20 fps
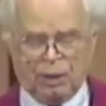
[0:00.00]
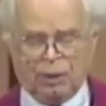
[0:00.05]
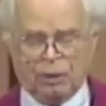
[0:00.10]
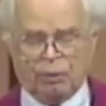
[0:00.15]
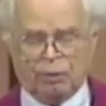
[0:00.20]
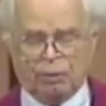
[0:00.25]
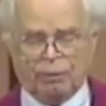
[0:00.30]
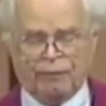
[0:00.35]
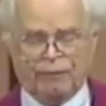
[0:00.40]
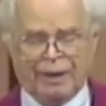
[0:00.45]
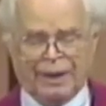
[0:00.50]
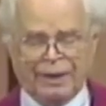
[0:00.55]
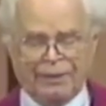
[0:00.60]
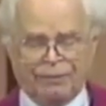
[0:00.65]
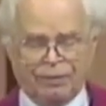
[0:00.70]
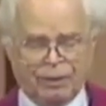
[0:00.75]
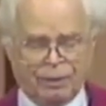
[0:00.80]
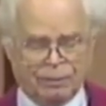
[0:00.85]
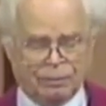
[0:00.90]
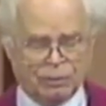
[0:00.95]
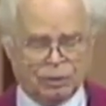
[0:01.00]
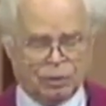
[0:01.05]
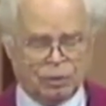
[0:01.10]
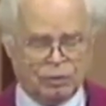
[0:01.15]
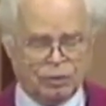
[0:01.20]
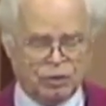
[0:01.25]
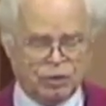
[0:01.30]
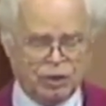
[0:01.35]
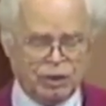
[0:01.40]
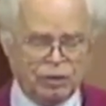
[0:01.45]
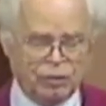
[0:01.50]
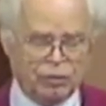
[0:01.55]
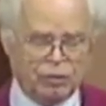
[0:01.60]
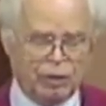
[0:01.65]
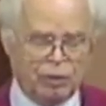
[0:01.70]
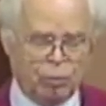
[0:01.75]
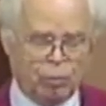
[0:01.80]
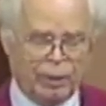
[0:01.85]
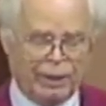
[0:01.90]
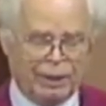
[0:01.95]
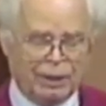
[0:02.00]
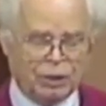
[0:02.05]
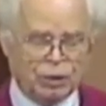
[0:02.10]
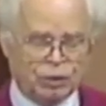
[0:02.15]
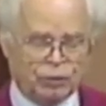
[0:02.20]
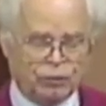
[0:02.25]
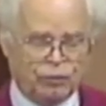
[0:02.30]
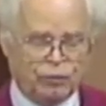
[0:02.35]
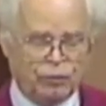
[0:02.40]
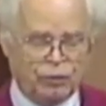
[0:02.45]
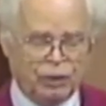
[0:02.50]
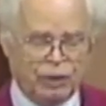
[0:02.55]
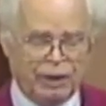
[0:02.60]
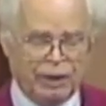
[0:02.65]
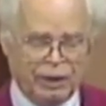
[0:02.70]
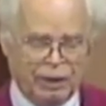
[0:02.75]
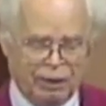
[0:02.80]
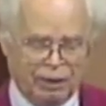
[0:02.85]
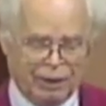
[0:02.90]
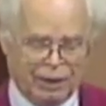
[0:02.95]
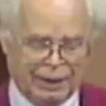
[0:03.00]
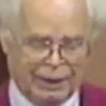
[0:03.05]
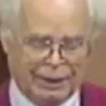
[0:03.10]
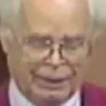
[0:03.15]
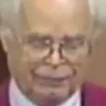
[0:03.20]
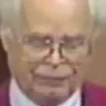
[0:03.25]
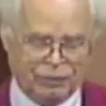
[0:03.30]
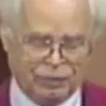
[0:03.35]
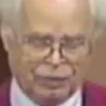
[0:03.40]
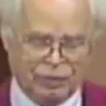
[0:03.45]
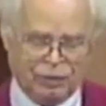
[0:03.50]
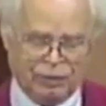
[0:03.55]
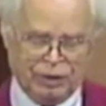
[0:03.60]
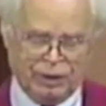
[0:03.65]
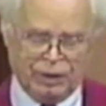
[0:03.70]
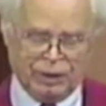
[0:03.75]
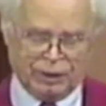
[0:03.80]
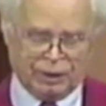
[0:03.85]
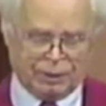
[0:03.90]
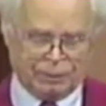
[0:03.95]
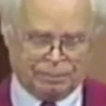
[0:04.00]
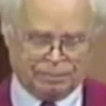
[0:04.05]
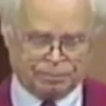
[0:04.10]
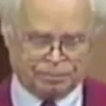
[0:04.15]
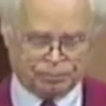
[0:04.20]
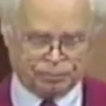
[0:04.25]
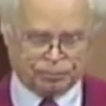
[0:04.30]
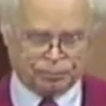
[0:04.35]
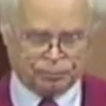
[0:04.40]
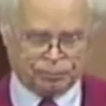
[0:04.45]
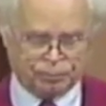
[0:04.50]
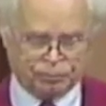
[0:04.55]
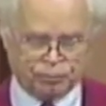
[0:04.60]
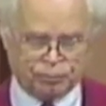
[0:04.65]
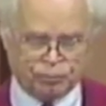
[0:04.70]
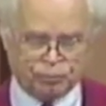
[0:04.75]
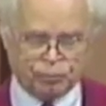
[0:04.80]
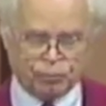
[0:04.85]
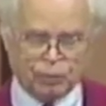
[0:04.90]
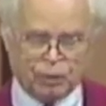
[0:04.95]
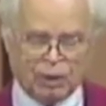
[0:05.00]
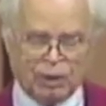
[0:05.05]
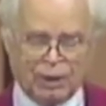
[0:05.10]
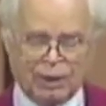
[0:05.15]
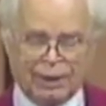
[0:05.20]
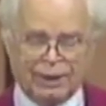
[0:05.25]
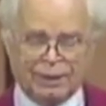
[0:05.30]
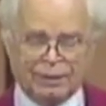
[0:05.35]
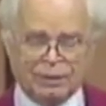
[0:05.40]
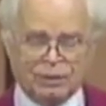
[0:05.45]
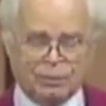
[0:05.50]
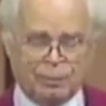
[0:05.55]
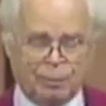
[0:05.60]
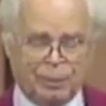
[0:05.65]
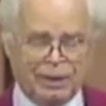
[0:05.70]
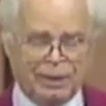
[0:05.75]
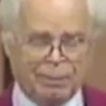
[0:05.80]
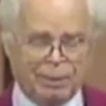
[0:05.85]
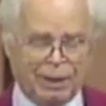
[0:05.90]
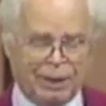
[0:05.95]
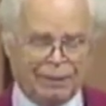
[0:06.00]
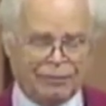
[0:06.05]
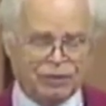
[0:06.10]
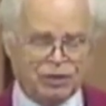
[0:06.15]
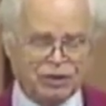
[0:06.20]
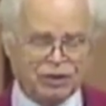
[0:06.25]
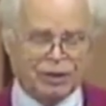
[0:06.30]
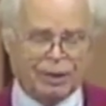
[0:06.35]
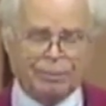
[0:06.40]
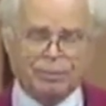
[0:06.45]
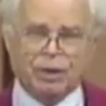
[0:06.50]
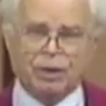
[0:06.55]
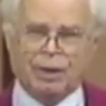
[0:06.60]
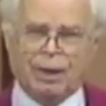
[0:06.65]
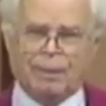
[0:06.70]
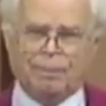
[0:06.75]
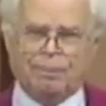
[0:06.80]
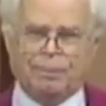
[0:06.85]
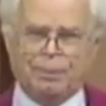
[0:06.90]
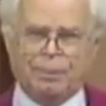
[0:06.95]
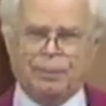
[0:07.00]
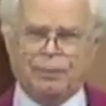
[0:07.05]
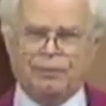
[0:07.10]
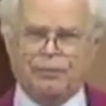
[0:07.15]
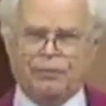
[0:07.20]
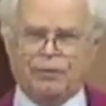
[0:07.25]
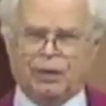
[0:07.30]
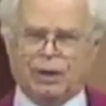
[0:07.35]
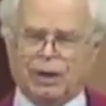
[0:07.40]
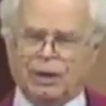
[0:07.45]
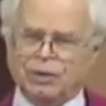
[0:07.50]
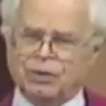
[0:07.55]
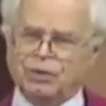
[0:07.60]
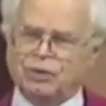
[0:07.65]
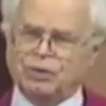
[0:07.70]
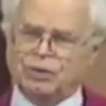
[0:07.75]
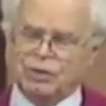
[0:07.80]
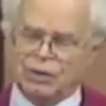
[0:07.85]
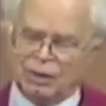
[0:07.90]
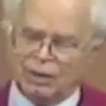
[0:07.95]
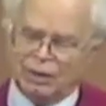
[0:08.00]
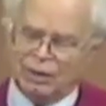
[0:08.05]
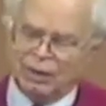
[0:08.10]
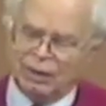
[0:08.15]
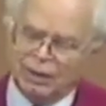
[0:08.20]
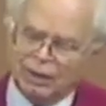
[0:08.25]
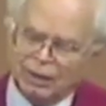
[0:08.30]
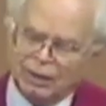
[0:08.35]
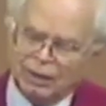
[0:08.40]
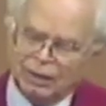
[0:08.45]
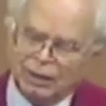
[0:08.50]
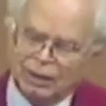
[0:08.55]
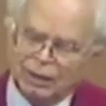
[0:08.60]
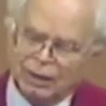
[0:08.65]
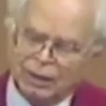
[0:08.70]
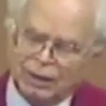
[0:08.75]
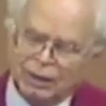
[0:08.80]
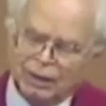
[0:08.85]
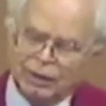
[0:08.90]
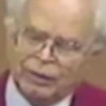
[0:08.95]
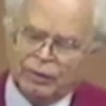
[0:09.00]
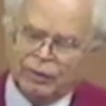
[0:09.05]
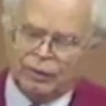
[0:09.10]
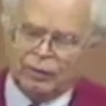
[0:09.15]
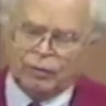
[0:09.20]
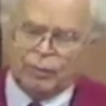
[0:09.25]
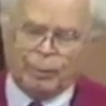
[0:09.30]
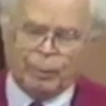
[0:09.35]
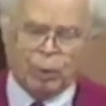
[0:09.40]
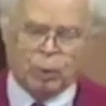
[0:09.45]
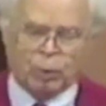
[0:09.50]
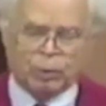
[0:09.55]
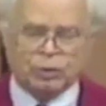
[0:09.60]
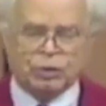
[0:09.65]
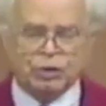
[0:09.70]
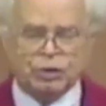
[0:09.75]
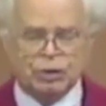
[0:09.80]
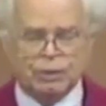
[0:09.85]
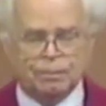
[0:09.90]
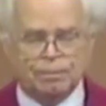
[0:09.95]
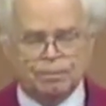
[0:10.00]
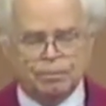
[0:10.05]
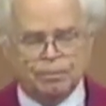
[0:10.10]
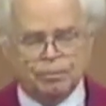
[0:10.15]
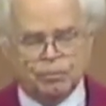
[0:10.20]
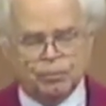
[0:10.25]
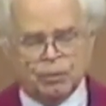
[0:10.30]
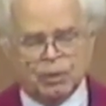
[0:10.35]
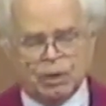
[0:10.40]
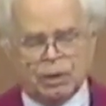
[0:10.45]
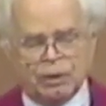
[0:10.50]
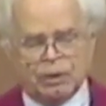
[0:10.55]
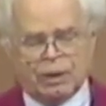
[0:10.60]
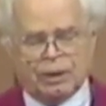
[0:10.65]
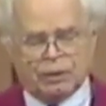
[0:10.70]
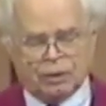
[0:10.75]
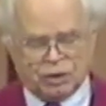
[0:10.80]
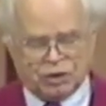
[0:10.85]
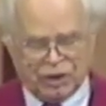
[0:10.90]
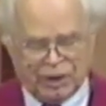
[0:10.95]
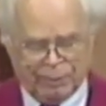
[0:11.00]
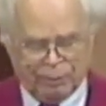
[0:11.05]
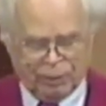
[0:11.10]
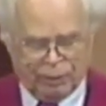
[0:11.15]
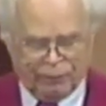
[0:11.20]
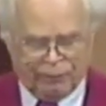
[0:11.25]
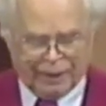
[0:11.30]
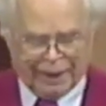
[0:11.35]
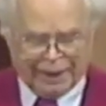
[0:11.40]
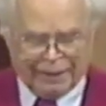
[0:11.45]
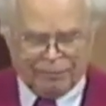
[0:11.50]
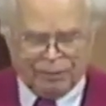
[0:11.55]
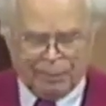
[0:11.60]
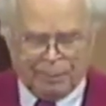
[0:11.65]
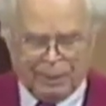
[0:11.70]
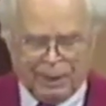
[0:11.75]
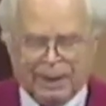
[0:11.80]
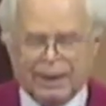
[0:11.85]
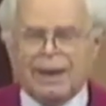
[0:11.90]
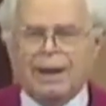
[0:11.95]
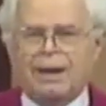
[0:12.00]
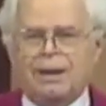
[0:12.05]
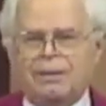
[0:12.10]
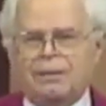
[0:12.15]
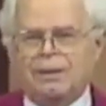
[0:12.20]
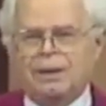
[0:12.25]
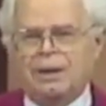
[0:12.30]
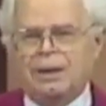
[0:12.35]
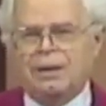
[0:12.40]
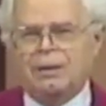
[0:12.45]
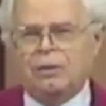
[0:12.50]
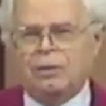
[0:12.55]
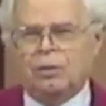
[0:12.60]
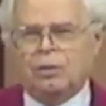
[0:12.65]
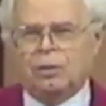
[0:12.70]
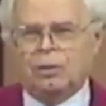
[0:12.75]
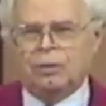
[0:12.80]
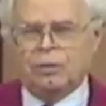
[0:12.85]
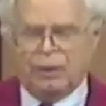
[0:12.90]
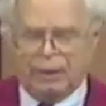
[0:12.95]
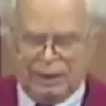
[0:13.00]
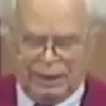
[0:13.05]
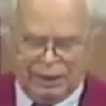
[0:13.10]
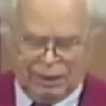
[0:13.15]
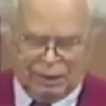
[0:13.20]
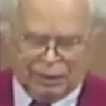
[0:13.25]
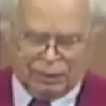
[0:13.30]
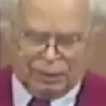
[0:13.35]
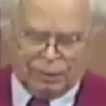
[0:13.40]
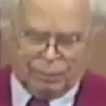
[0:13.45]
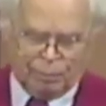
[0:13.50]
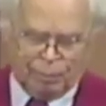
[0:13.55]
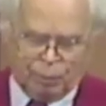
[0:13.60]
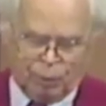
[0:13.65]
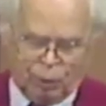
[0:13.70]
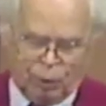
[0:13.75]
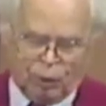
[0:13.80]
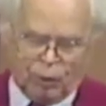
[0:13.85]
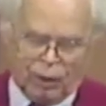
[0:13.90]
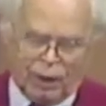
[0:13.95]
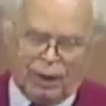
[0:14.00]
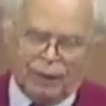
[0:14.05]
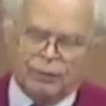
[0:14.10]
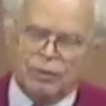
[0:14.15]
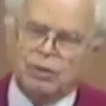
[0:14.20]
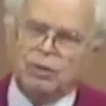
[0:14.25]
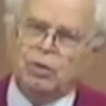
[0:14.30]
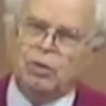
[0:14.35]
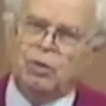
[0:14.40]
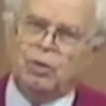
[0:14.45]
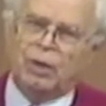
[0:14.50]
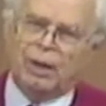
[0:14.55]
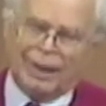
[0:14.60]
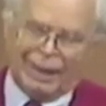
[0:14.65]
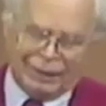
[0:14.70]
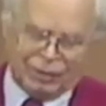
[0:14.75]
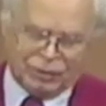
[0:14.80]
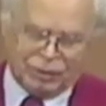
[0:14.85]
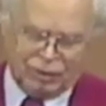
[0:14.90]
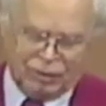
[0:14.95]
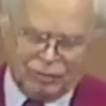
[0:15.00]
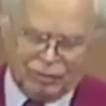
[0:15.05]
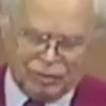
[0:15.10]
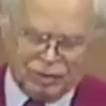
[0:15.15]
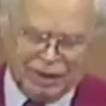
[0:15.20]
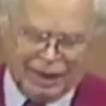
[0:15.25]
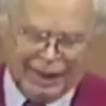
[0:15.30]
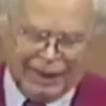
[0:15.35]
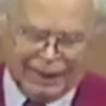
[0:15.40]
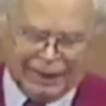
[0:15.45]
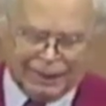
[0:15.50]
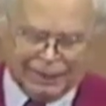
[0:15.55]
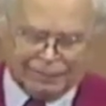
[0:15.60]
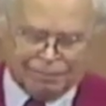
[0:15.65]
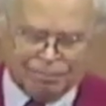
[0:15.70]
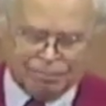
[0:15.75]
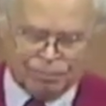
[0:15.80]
The revival continued in Wales year after year, and people have summed it up for us in their reports. Now, the same revival began in northern England, broke out in Newcastle and Tyne.